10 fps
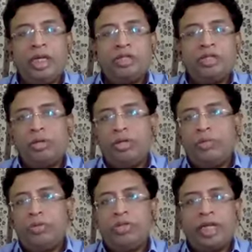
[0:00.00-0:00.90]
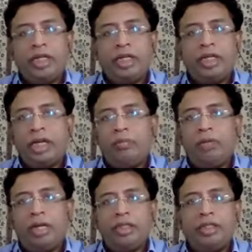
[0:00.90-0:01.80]
So you have to strike a right
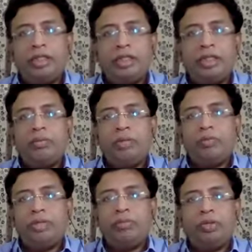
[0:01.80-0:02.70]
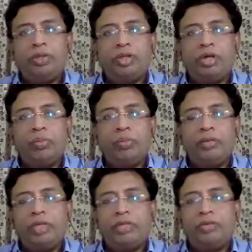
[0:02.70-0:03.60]
balance between both
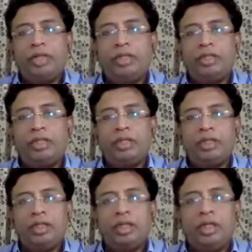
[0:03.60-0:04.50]
on-prem as well as the